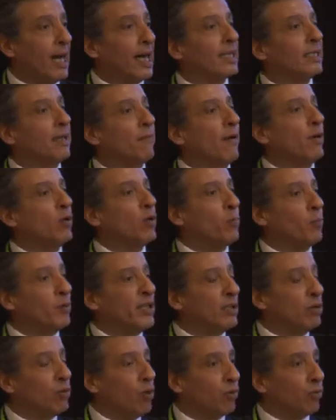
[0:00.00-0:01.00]
as
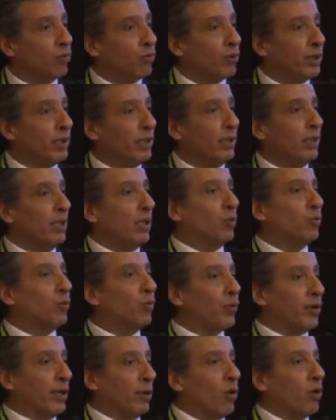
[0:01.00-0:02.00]
developing country to
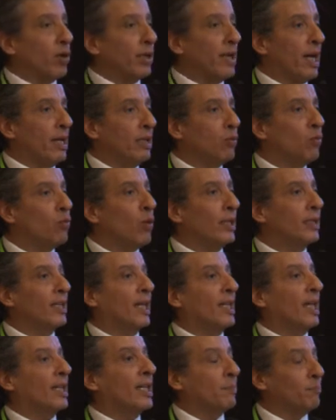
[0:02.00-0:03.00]
recognize what
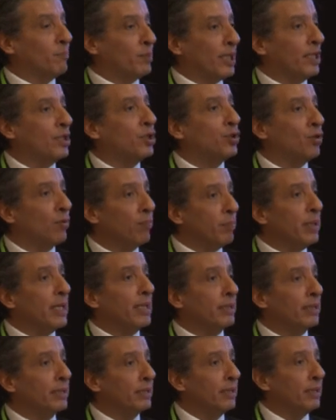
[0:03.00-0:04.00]
does adaptation
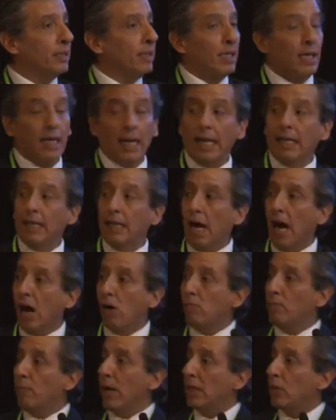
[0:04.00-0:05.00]
mean and
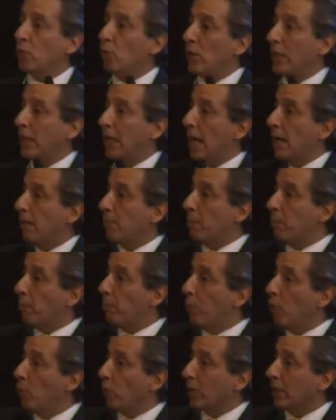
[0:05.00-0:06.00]
how much we can
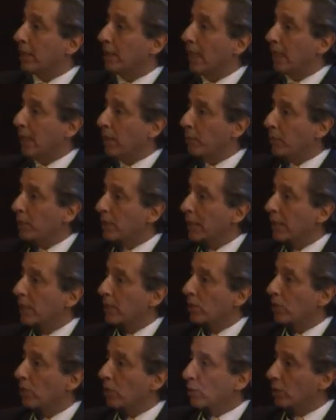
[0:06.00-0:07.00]
put the
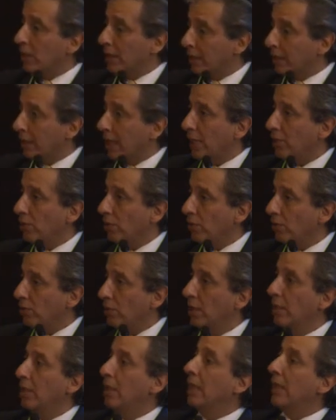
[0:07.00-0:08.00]
adaptation discussion
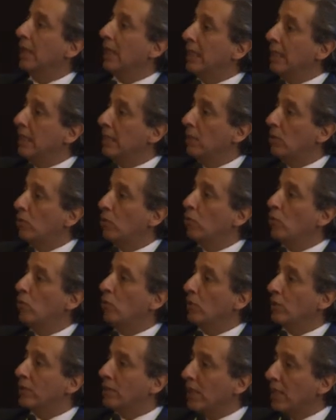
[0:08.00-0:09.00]
into
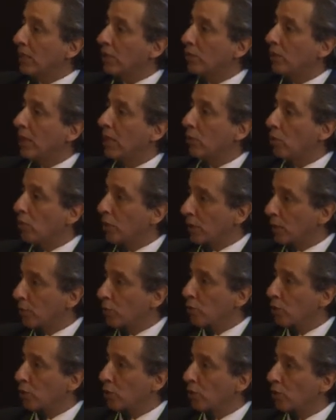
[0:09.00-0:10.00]
national
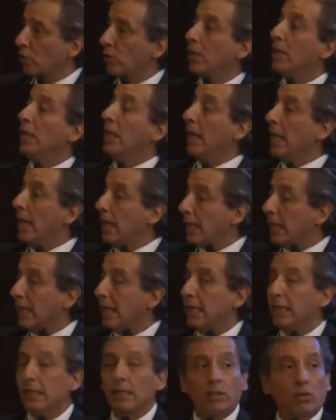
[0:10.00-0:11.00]
contribution and
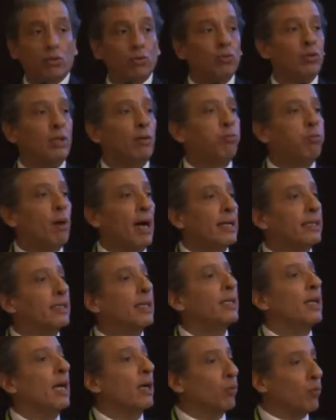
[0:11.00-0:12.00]
into the
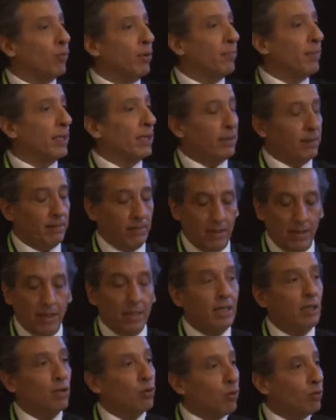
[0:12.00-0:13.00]
final agreement.
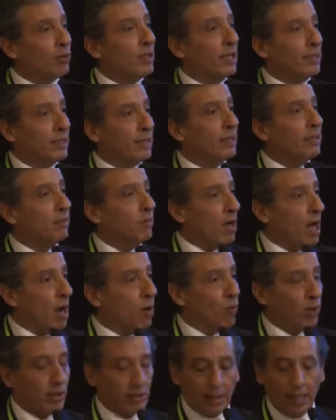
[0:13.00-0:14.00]
So that is
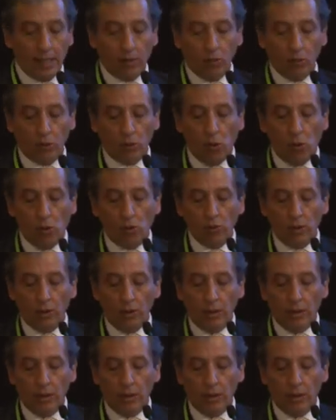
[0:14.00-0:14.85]
our second goal.